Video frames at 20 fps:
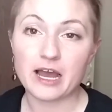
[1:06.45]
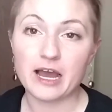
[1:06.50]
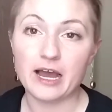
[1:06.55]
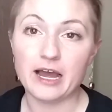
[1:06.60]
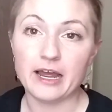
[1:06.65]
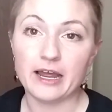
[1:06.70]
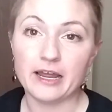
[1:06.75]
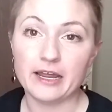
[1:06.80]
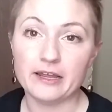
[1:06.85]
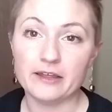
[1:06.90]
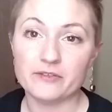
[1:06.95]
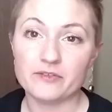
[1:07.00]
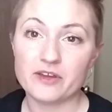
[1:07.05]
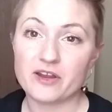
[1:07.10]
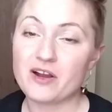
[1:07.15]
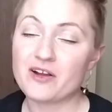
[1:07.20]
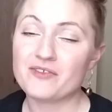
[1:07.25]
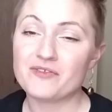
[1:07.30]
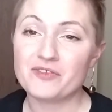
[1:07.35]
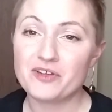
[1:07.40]

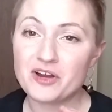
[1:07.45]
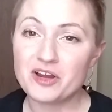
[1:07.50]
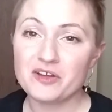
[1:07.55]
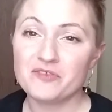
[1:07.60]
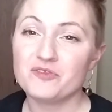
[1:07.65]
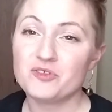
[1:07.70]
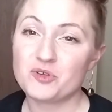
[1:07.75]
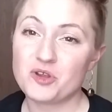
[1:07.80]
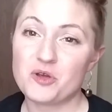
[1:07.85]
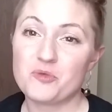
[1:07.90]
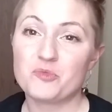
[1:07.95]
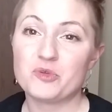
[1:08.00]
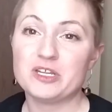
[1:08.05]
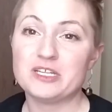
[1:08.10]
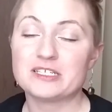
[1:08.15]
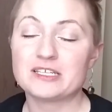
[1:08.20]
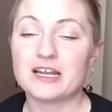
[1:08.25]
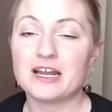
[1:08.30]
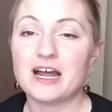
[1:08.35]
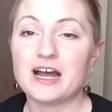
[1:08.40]
there are very few
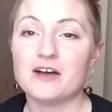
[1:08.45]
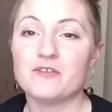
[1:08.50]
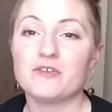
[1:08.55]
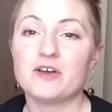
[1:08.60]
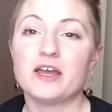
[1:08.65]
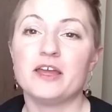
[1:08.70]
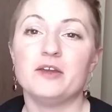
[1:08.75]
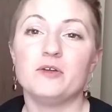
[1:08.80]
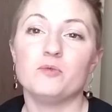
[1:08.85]
companies that have